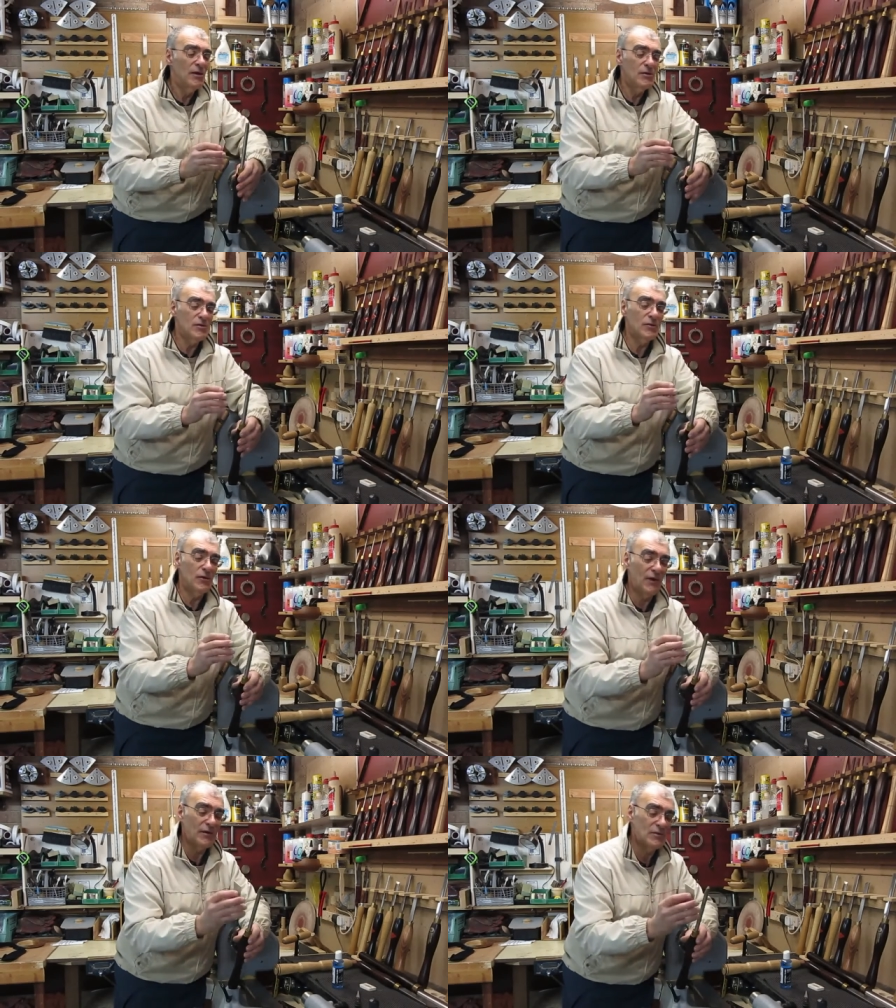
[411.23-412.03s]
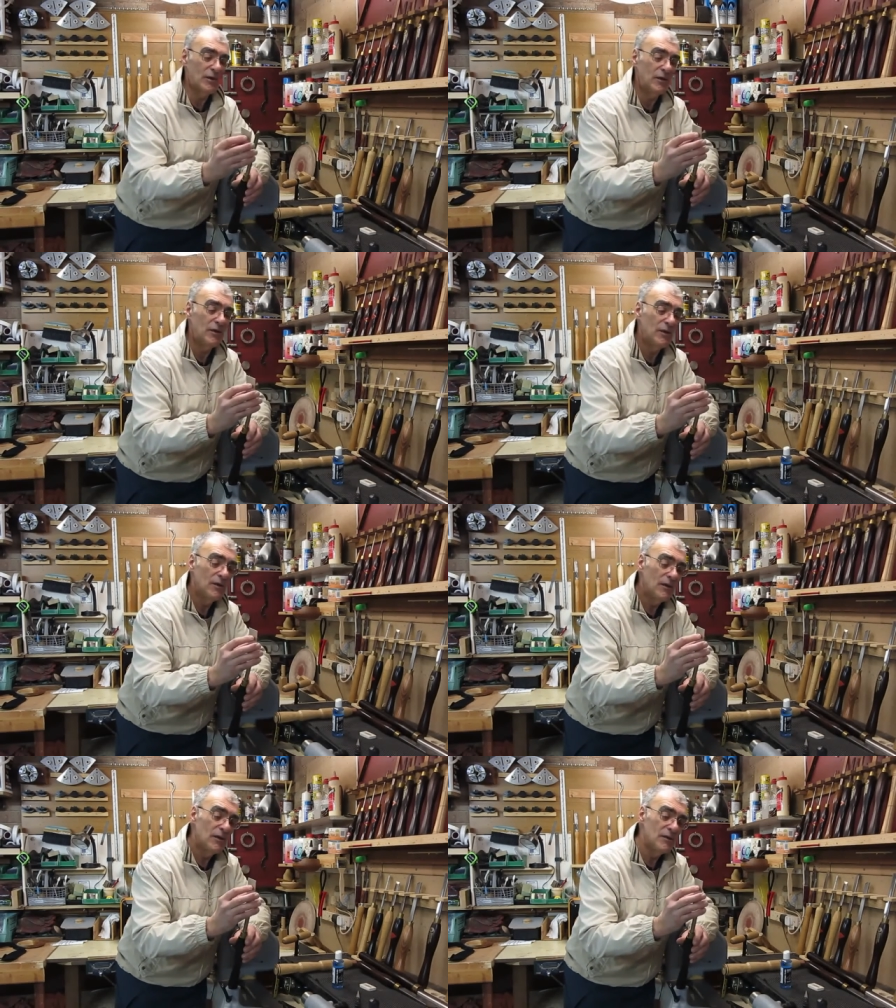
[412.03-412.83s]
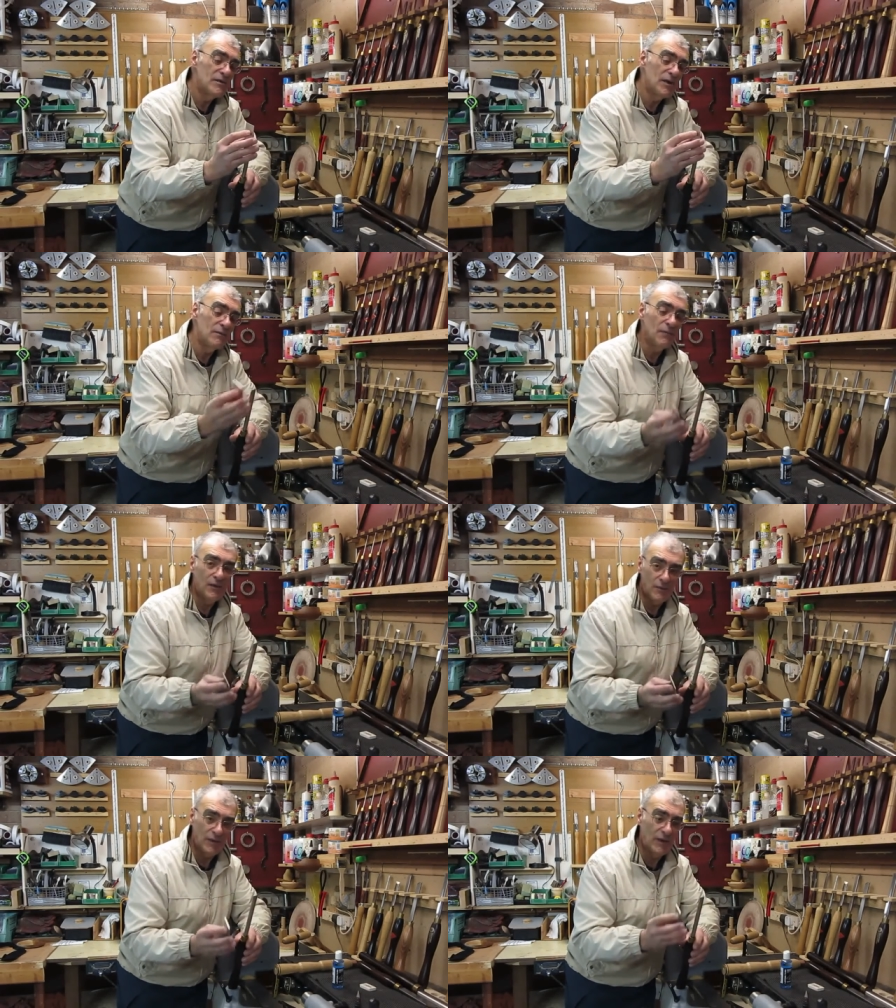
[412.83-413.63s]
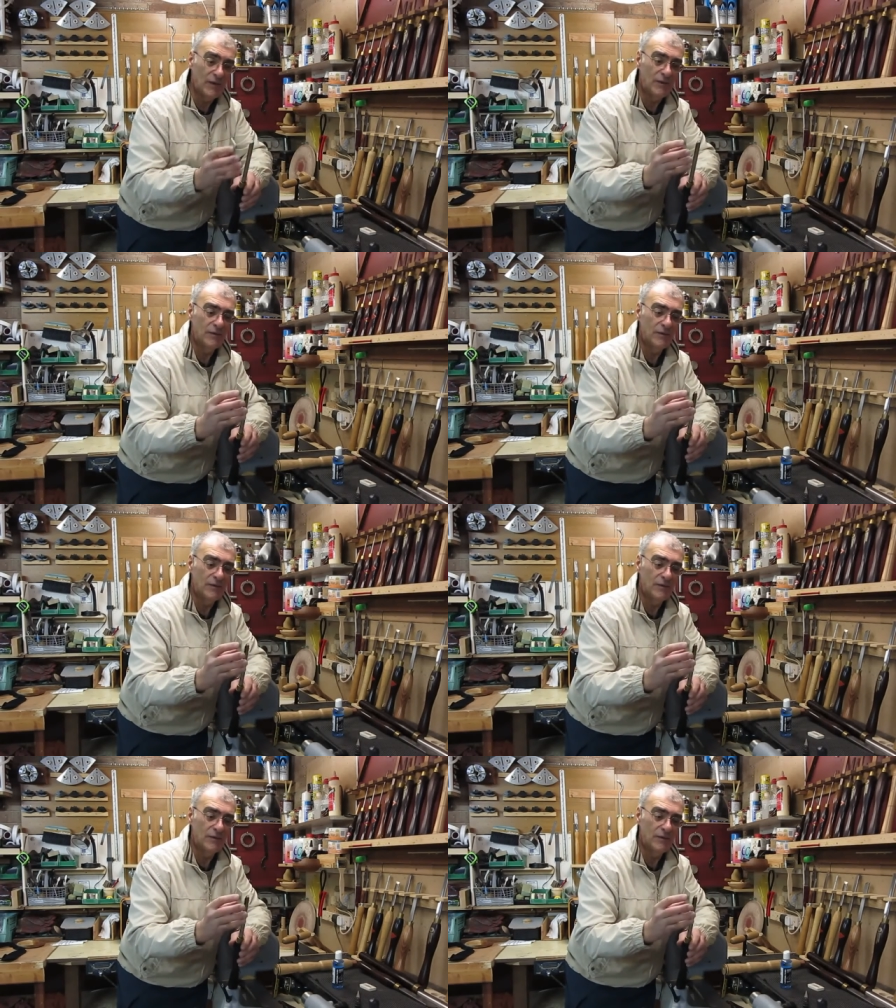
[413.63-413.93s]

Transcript: So you're actually the same idea,